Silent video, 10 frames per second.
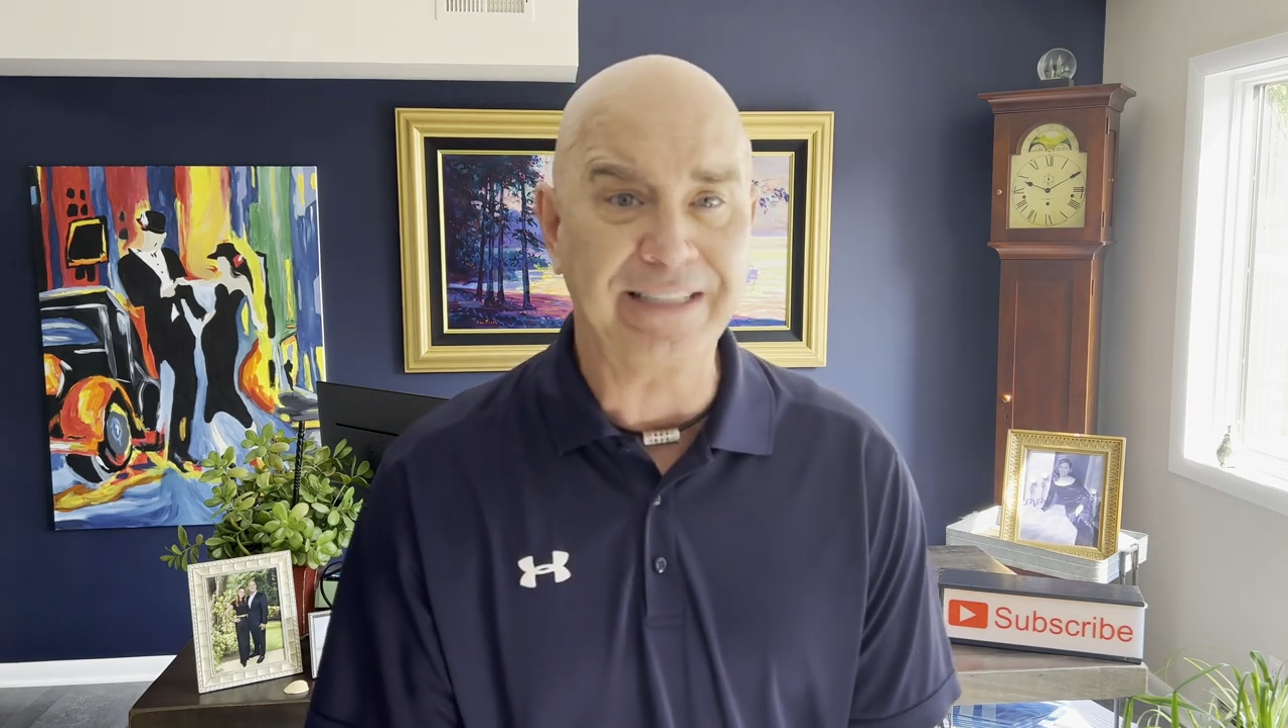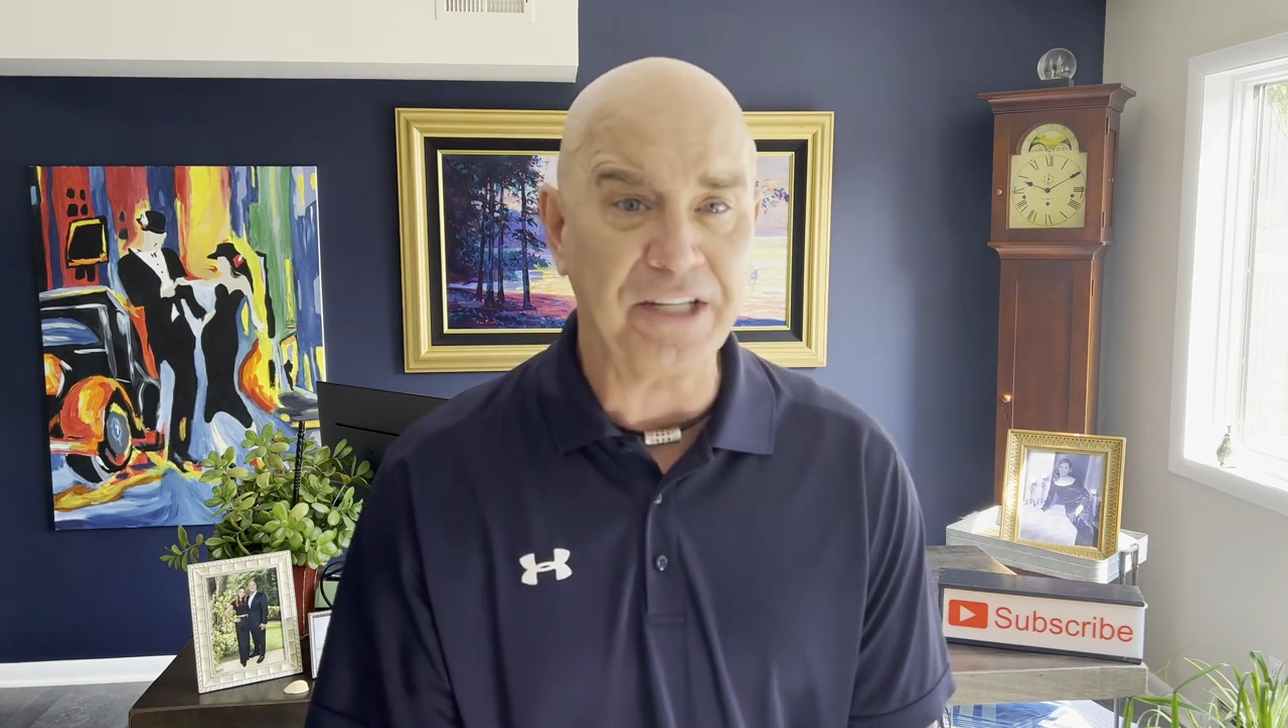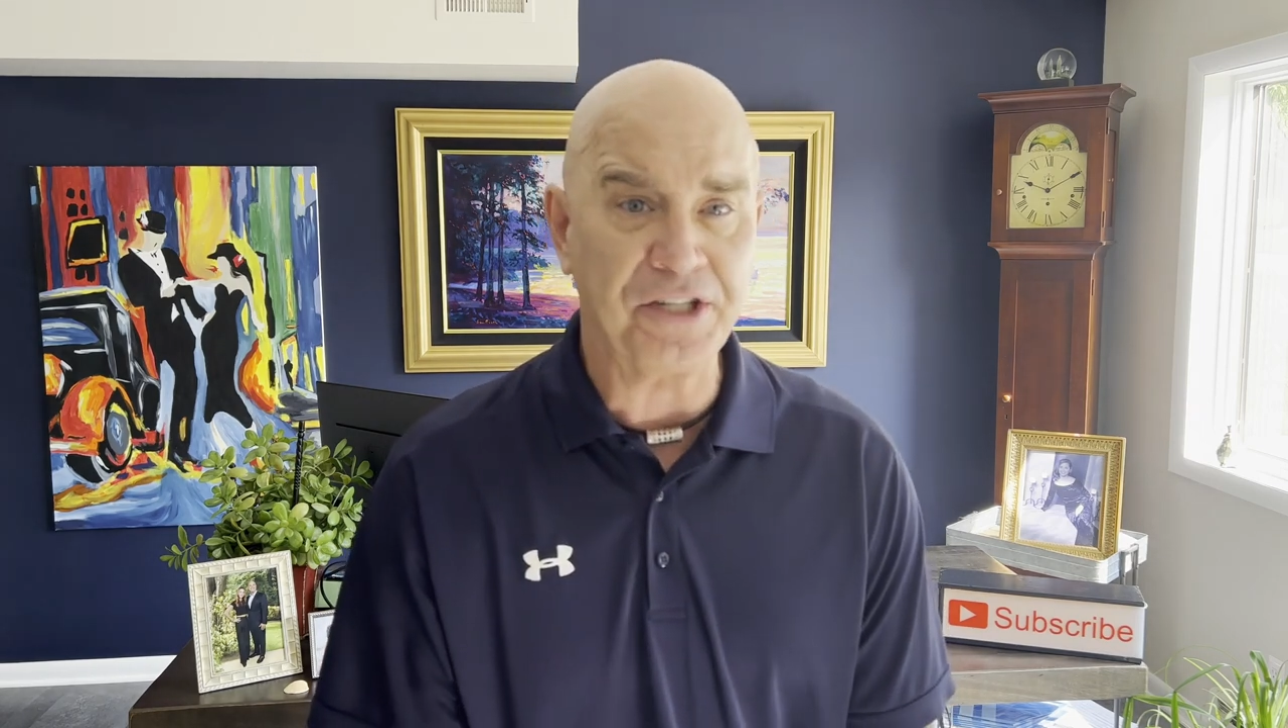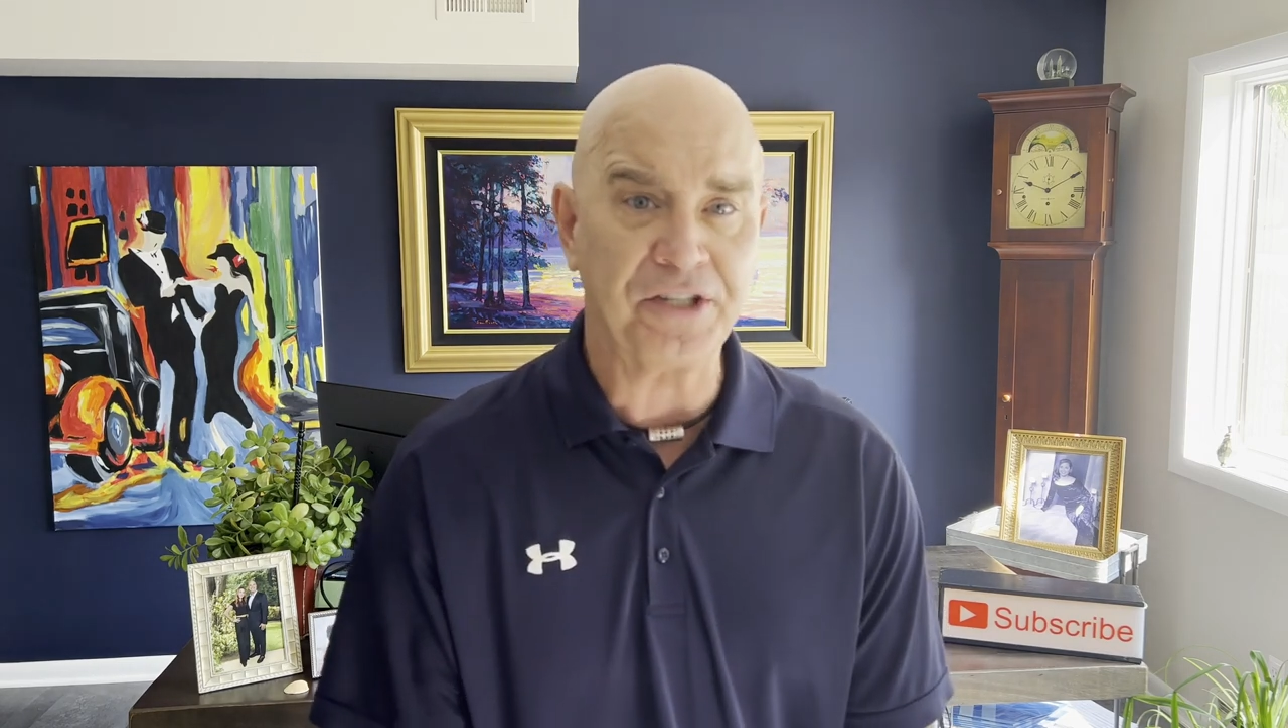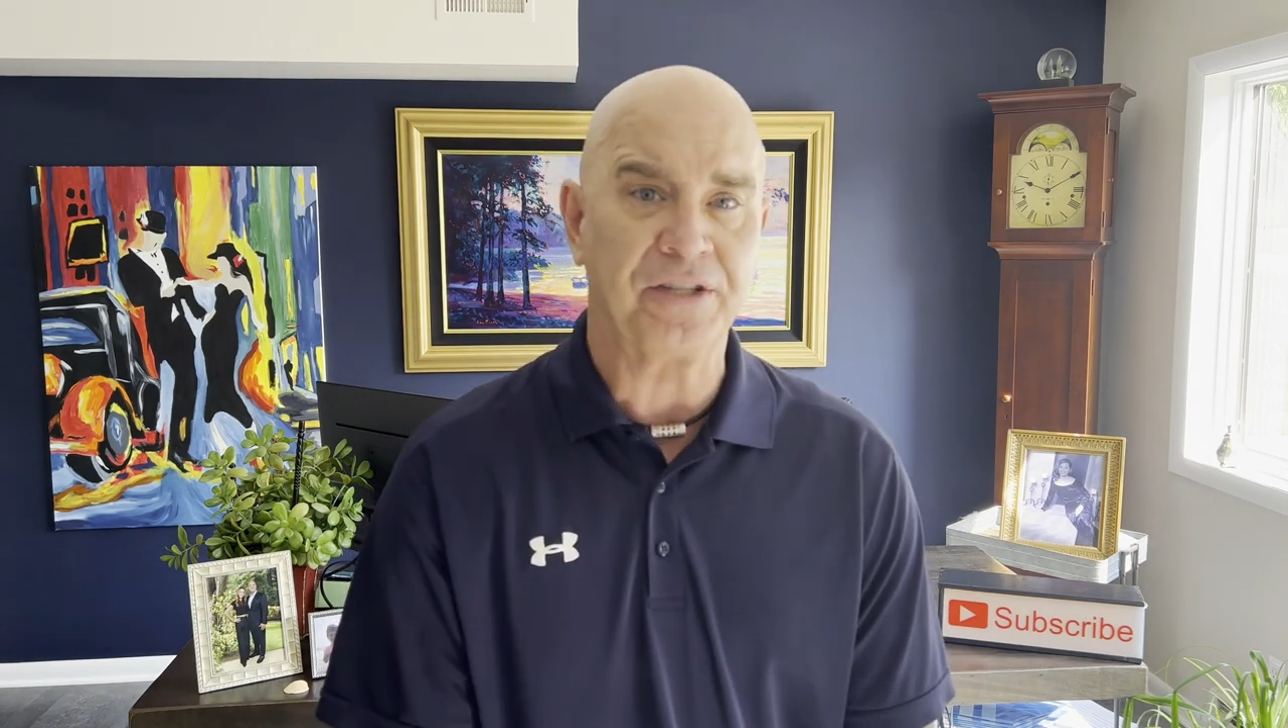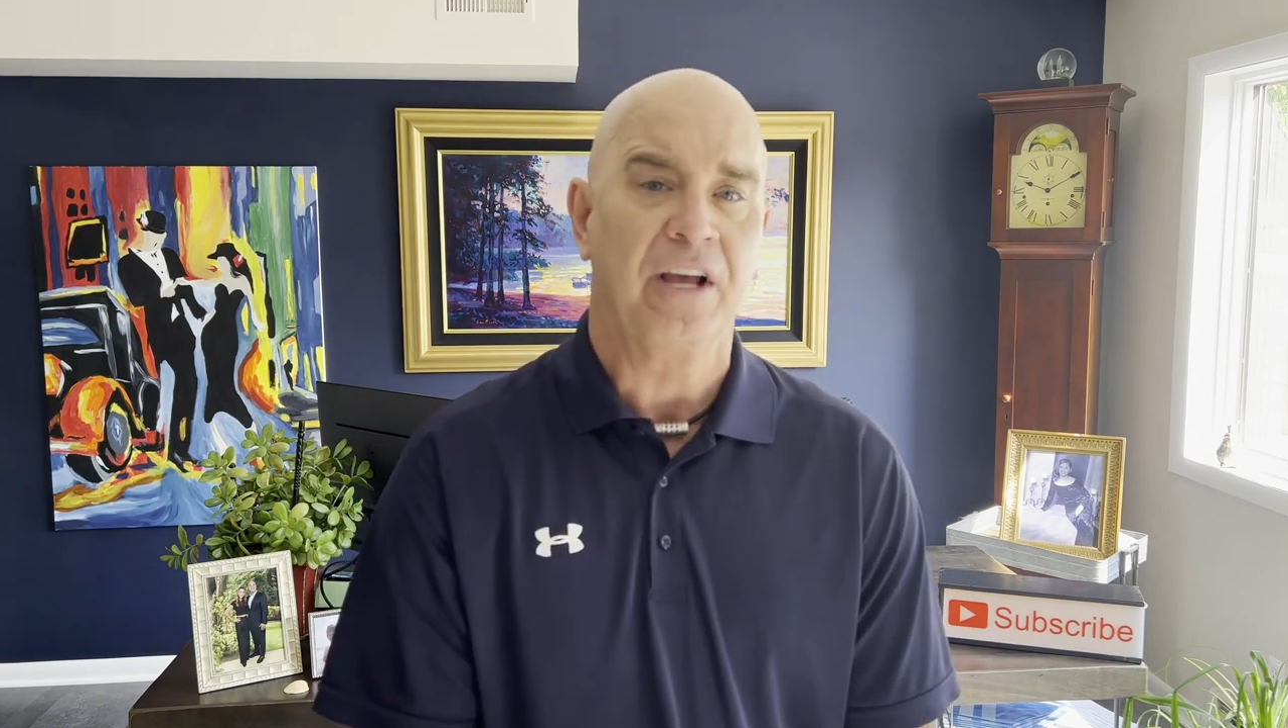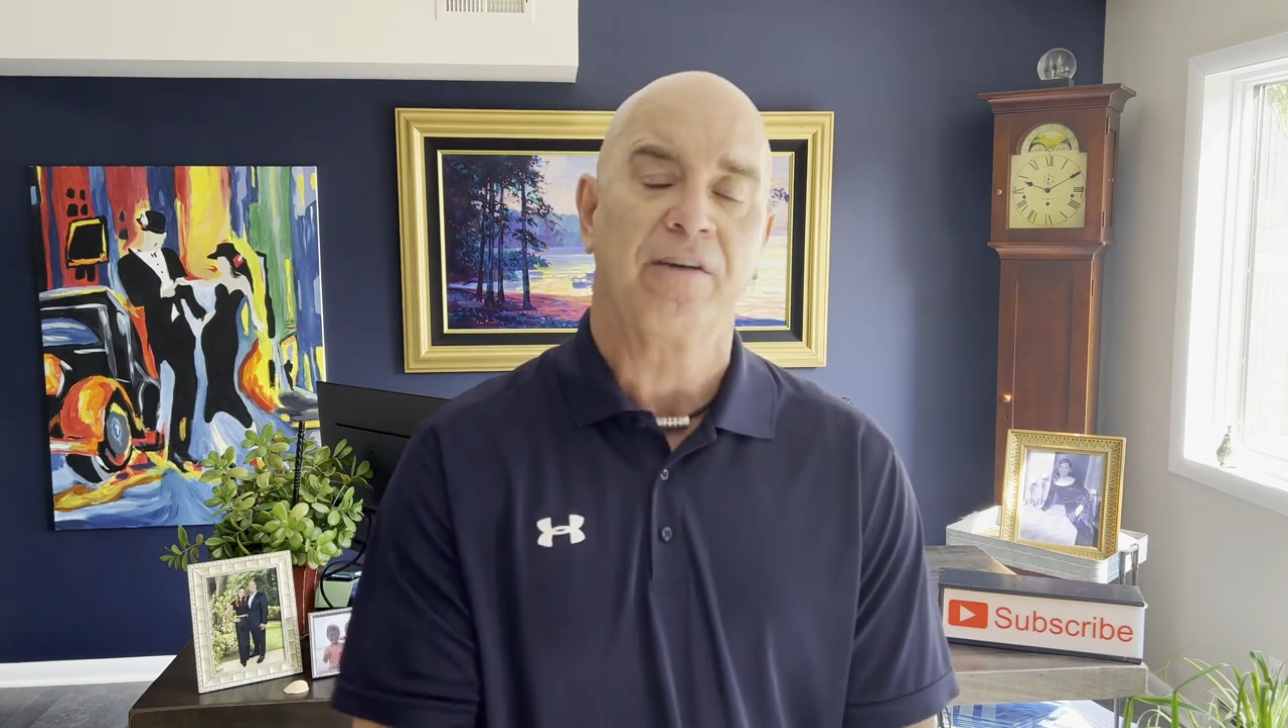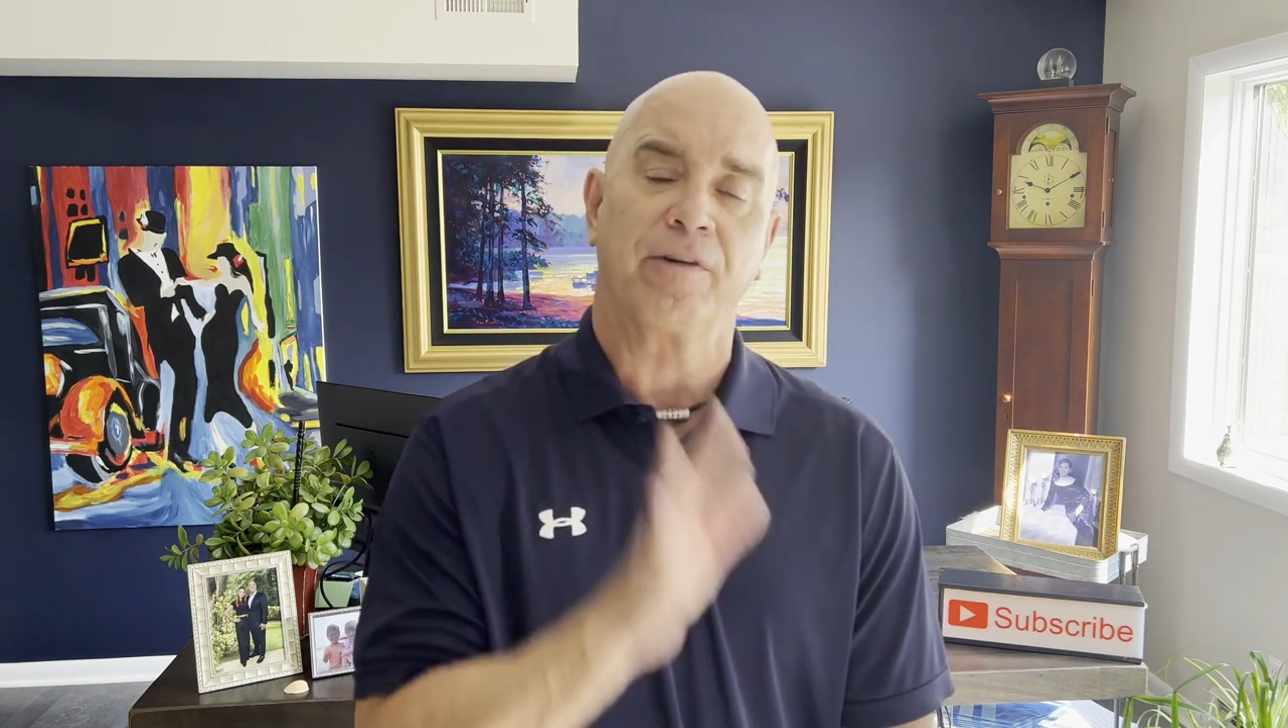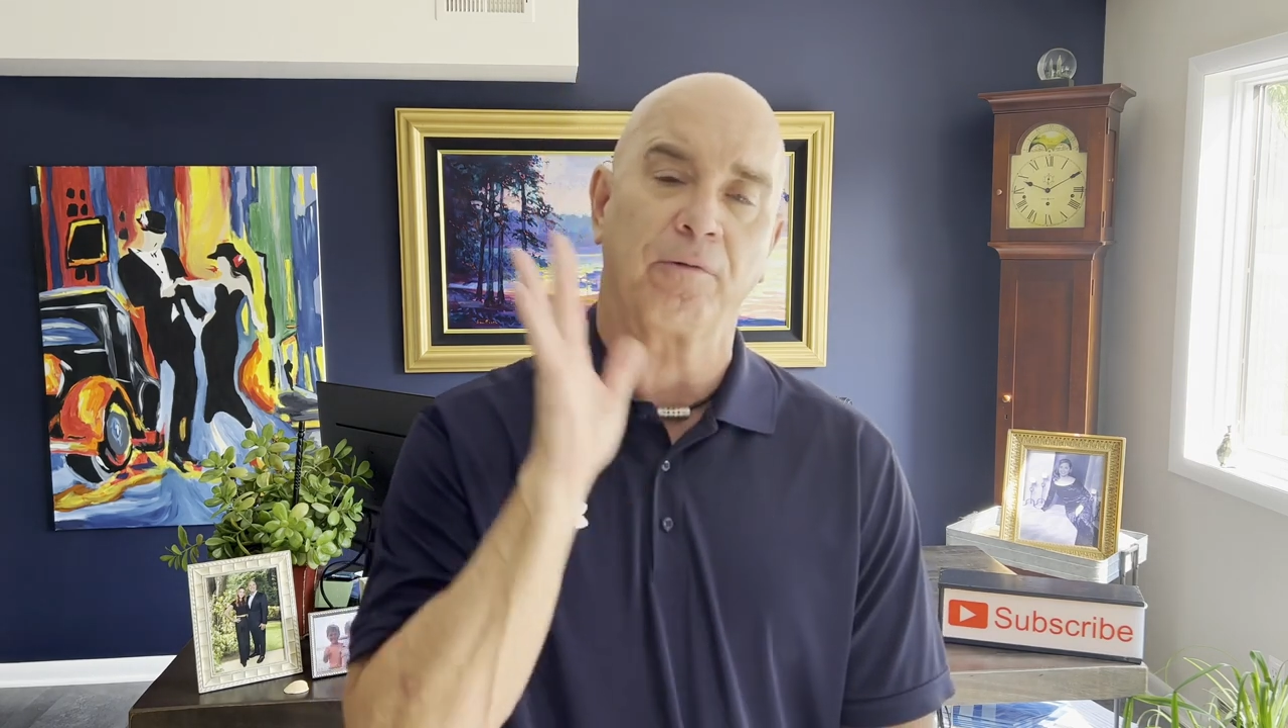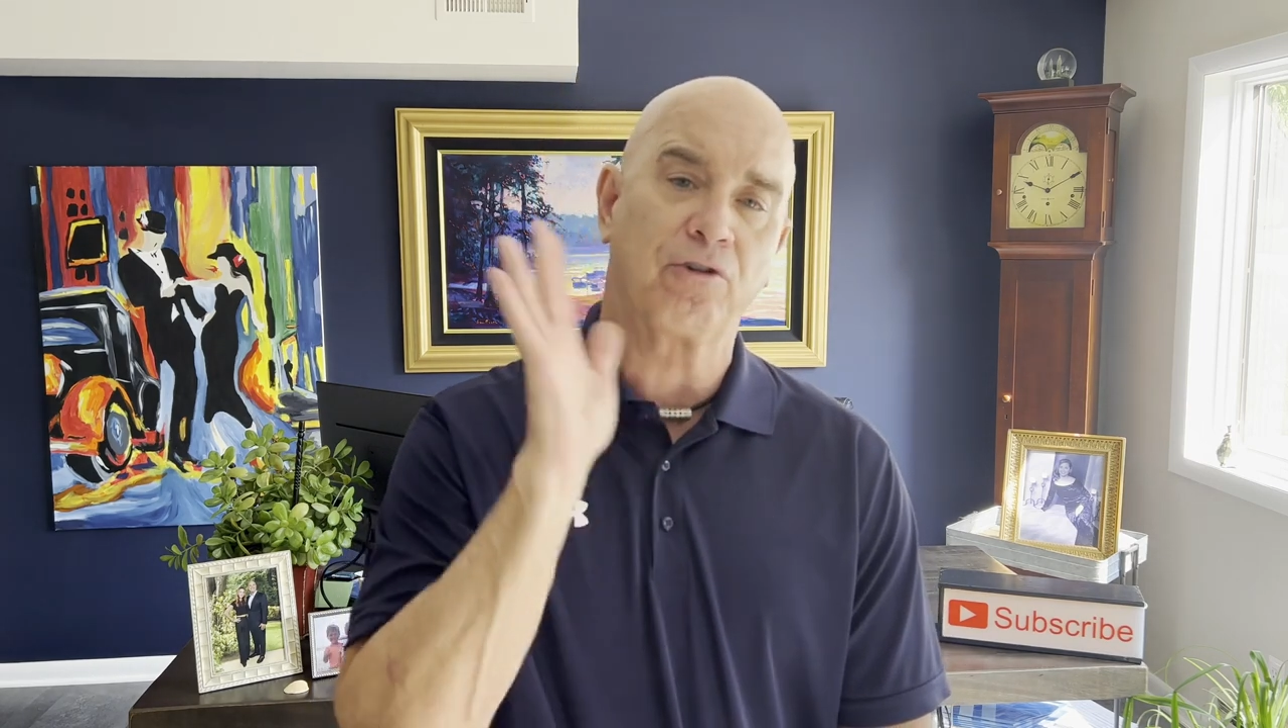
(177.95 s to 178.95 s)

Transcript: dishes from